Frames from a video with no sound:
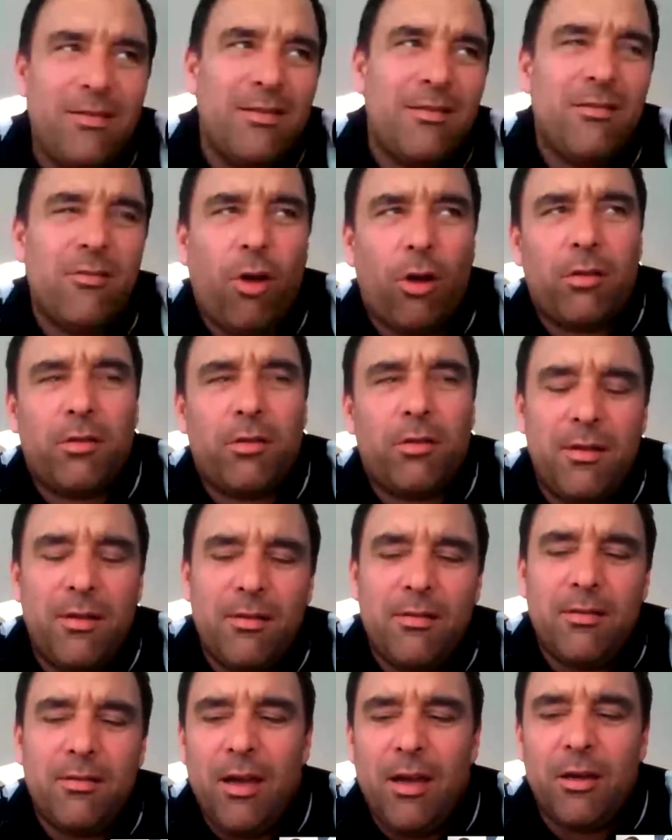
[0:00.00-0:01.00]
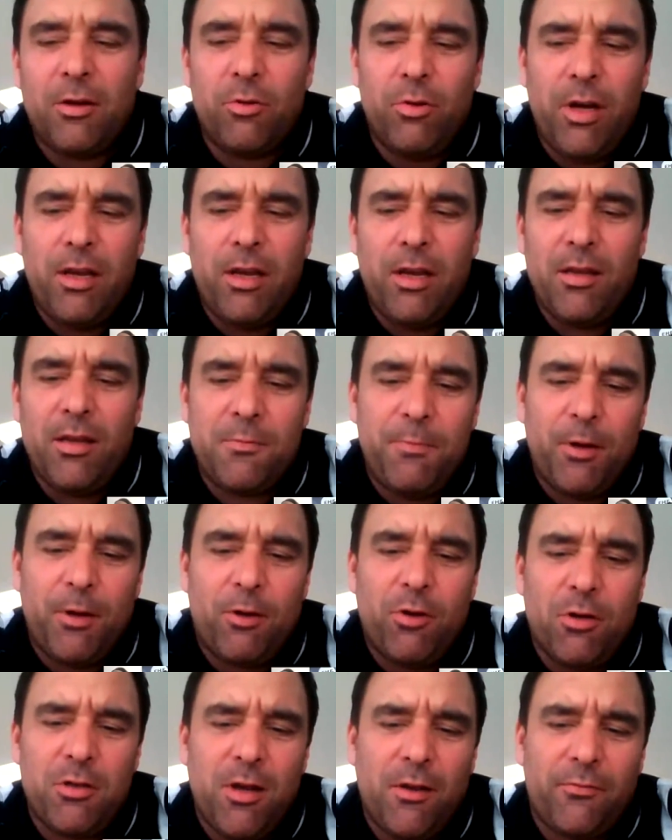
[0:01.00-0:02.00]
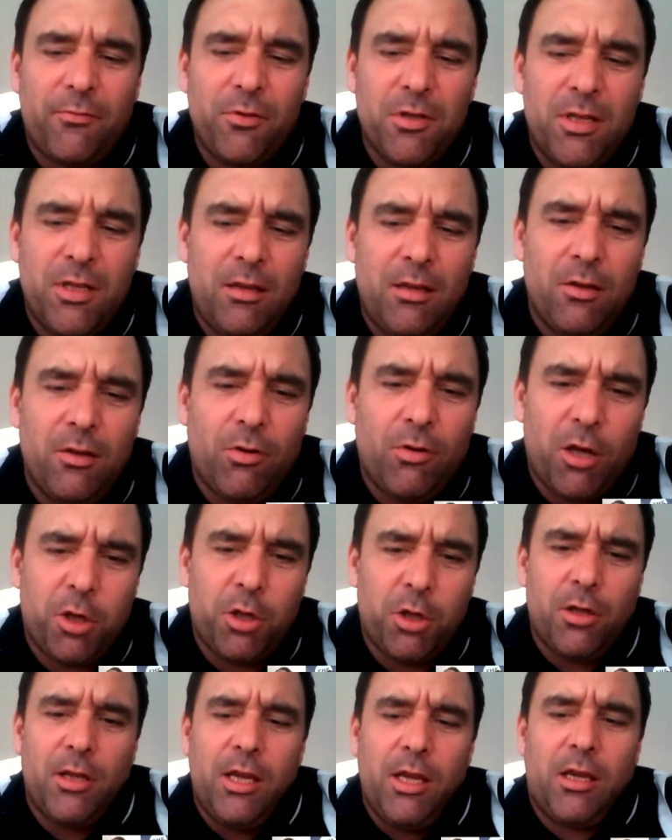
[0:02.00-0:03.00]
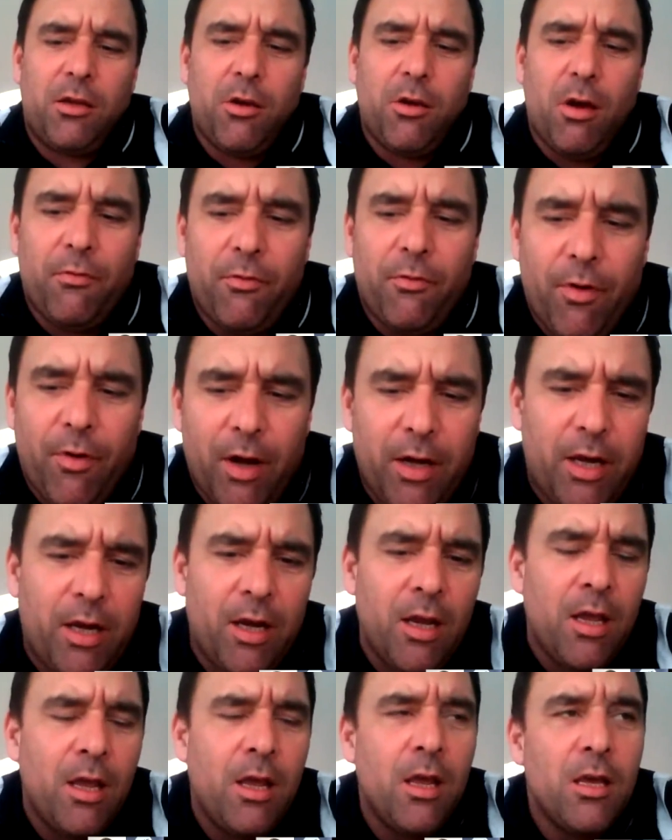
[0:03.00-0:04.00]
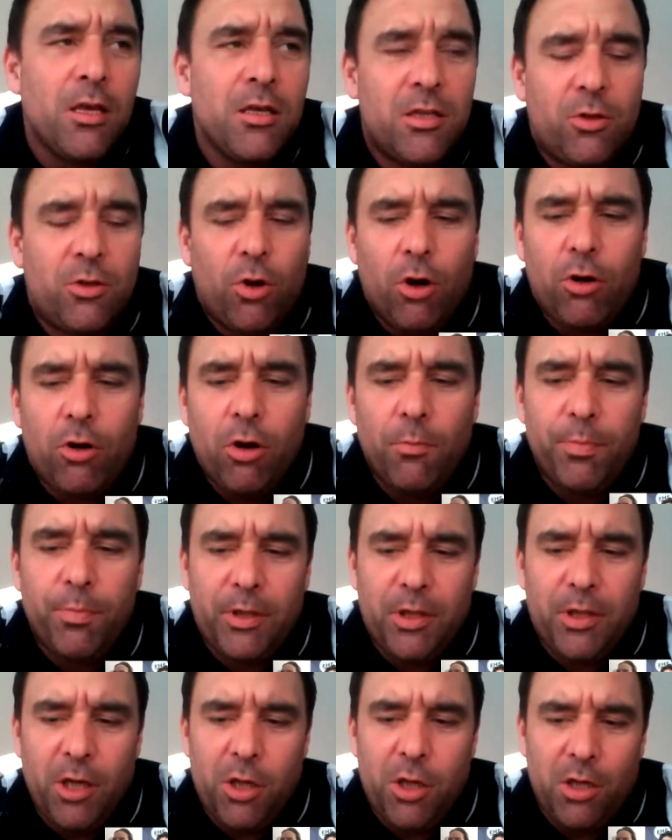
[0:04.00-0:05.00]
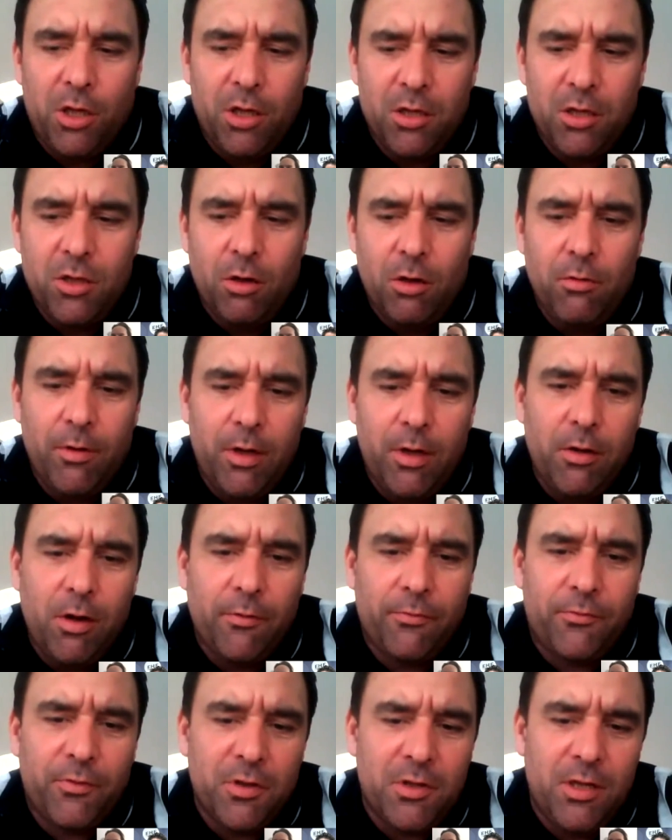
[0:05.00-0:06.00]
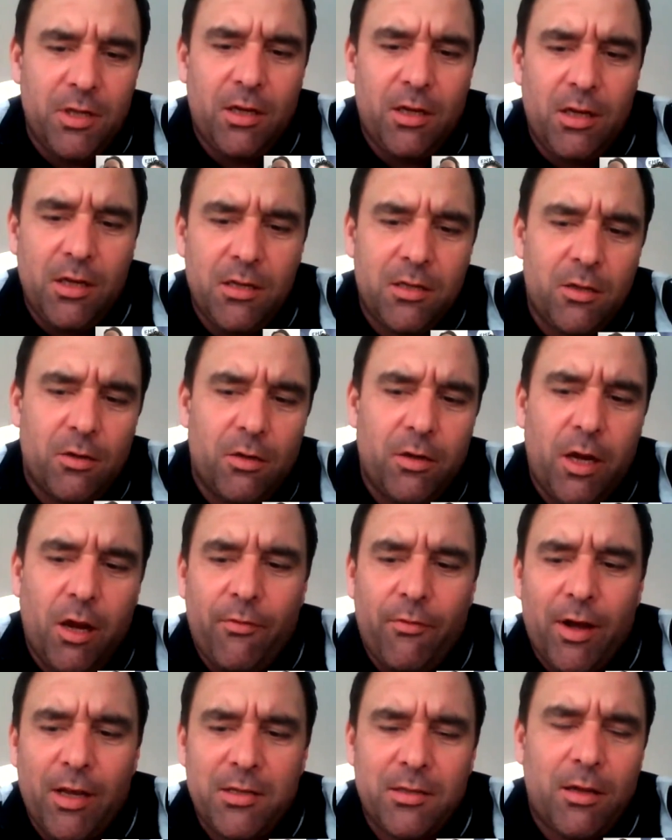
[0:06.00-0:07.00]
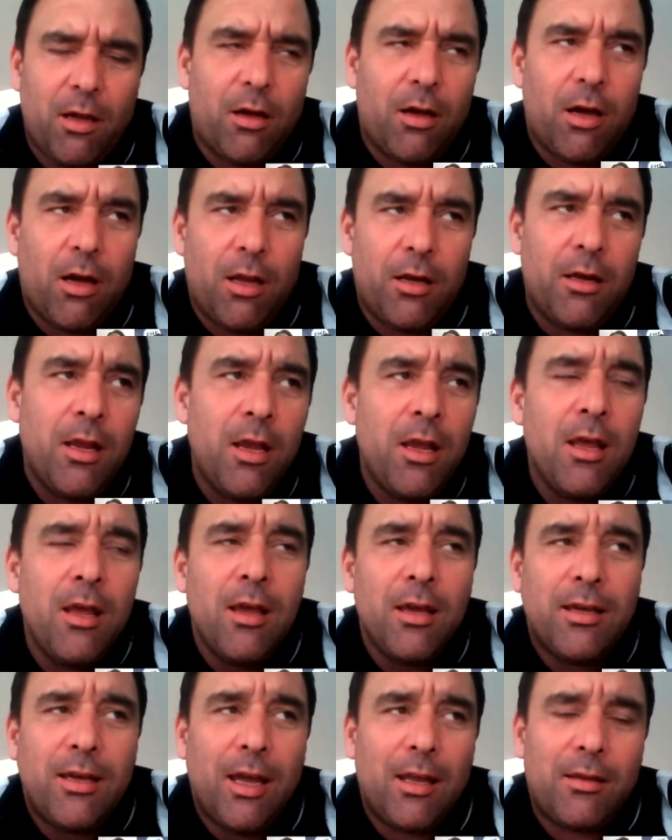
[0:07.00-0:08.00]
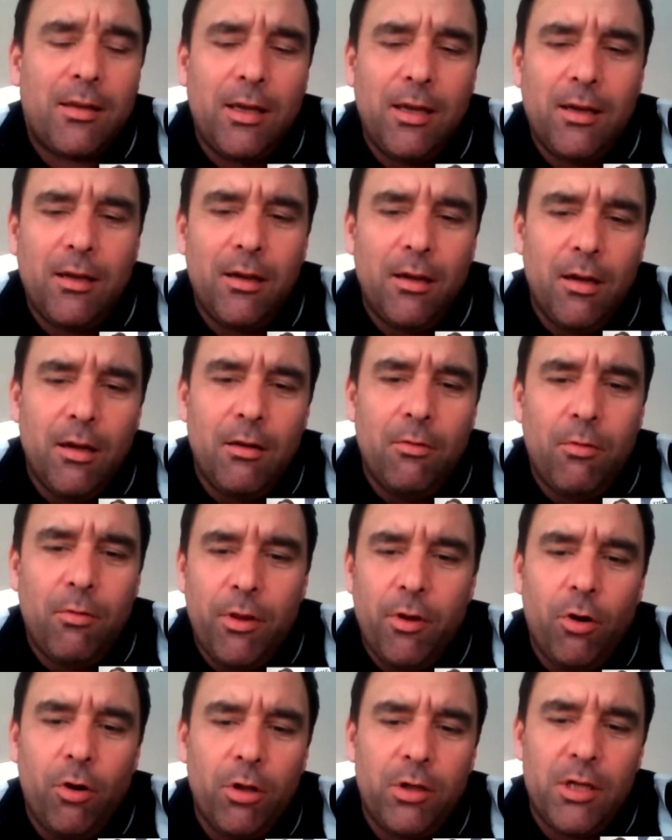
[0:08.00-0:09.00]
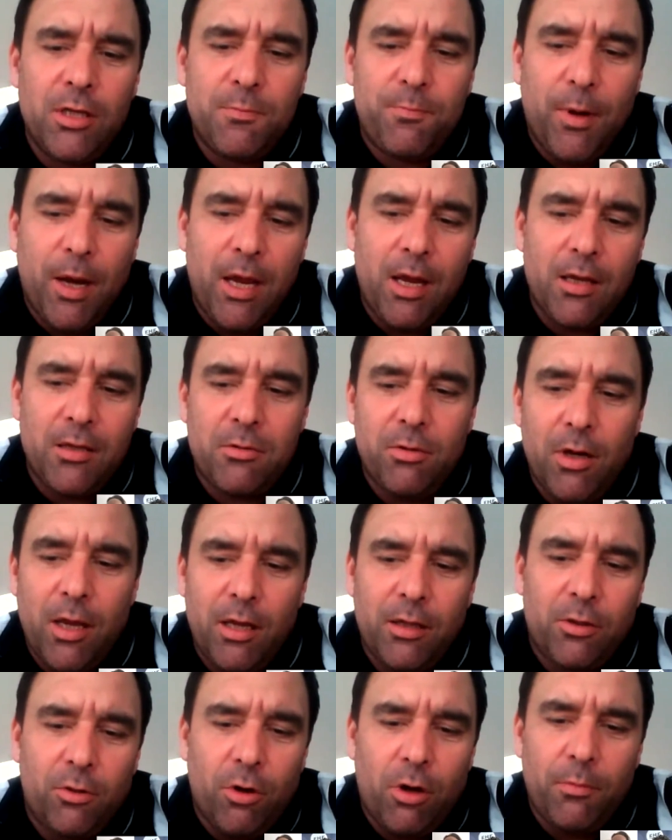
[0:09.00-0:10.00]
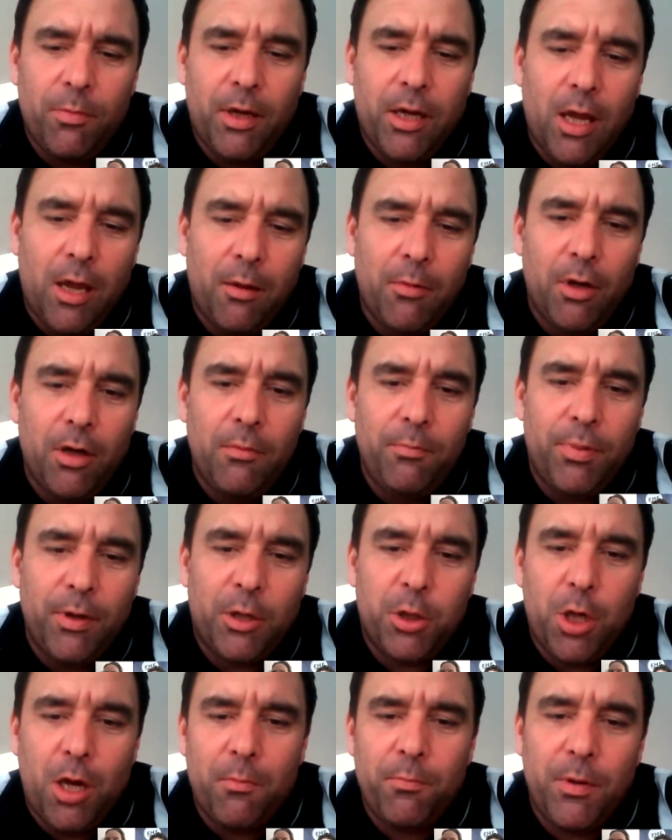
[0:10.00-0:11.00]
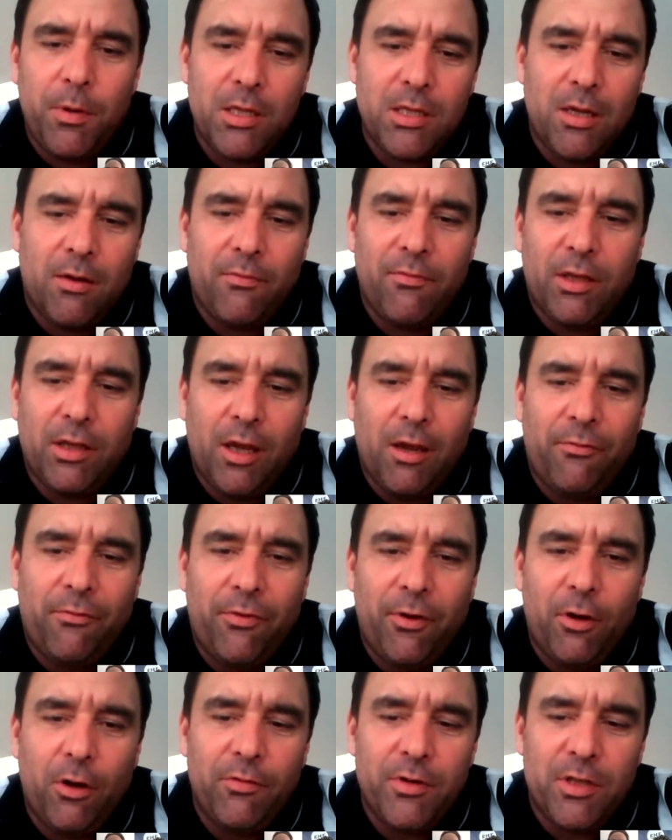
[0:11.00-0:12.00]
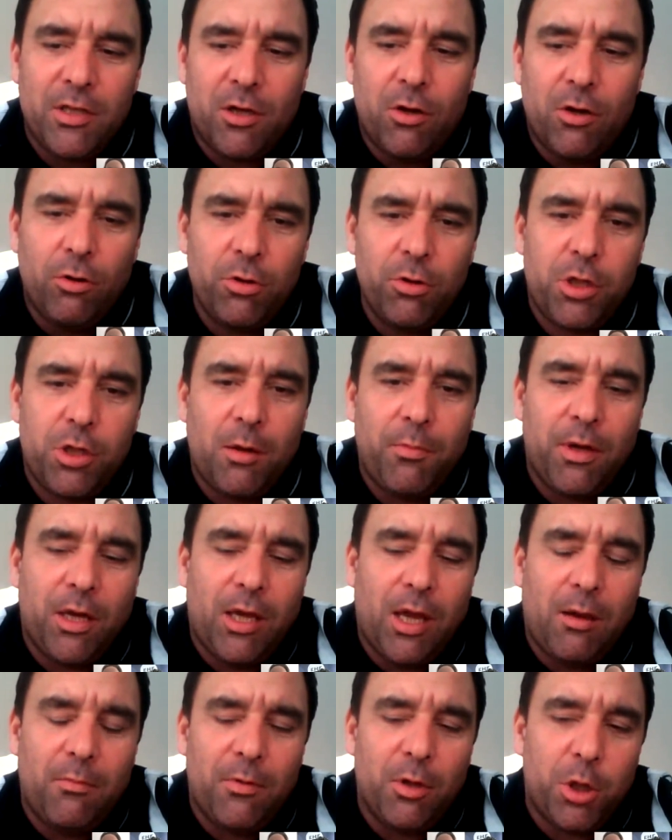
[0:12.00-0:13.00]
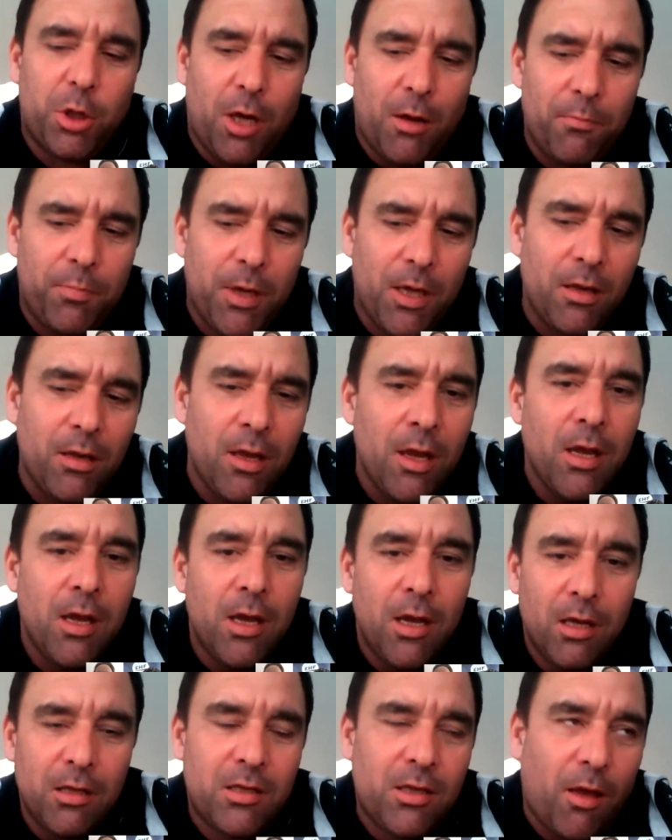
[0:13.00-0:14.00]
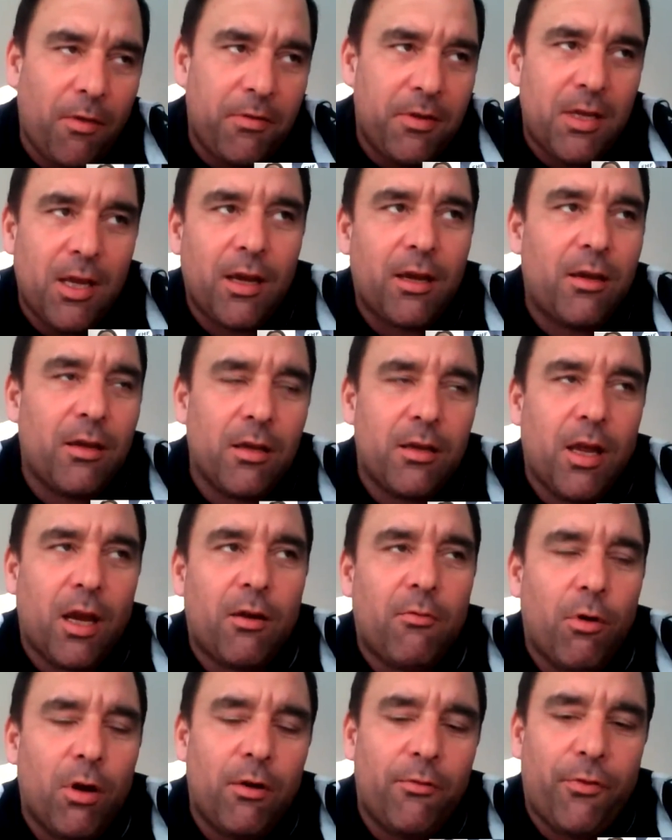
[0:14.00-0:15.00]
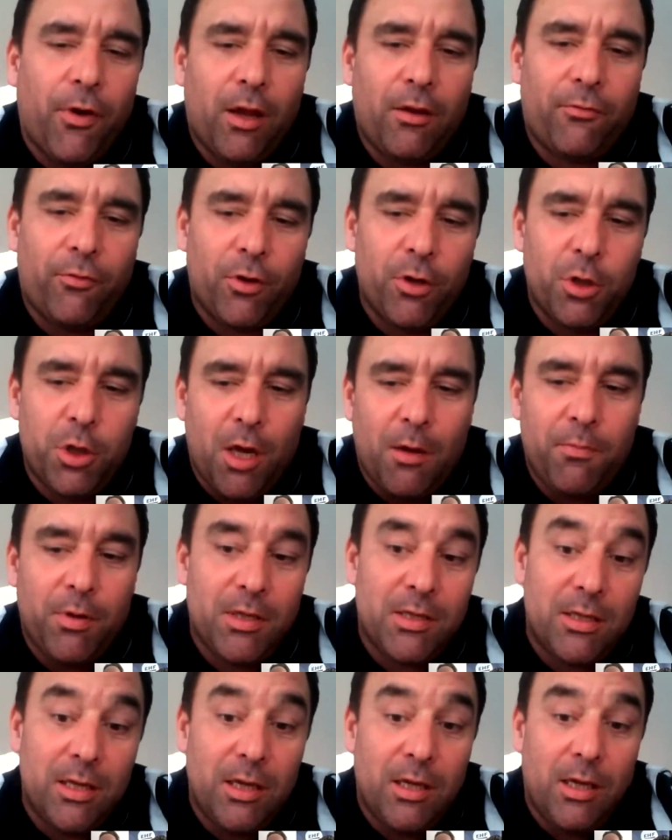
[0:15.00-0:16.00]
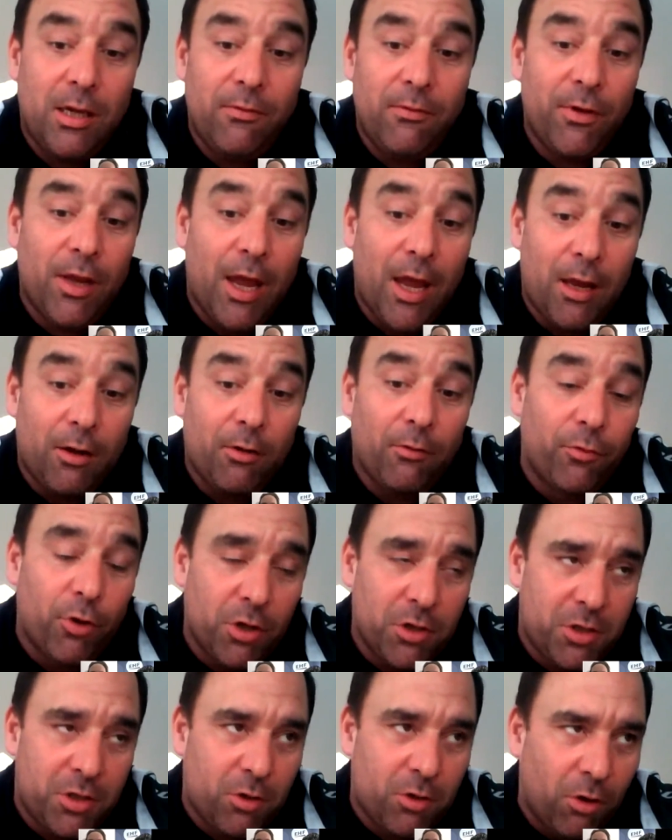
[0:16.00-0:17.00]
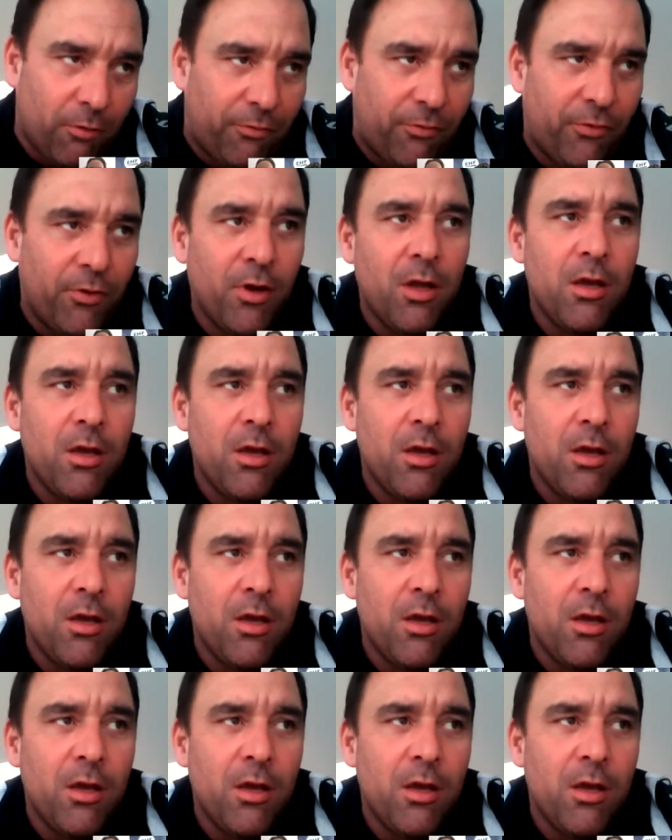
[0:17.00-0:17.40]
not agree this, because you have to see in the Russian league you have a very strong competition, and so you have to see the history of Astrakhan getting with all these players who later on became Olympic champions, and with Refilov as a coach they became the champion, and thus they qualified for the Champions League even ahead of Rostov.